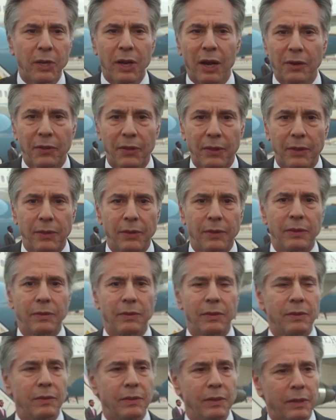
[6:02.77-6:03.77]
regard to
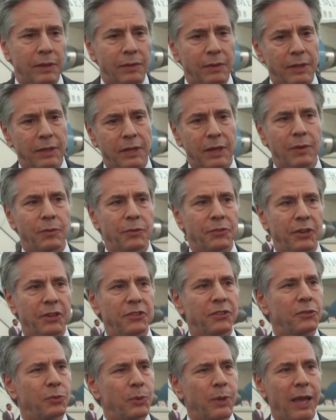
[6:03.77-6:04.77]
the
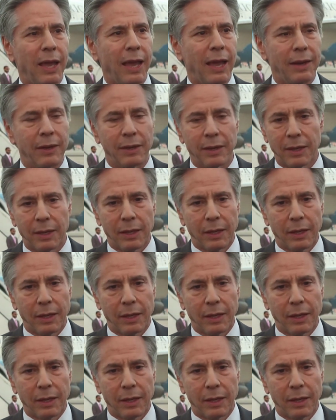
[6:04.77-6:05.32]
conversations we had,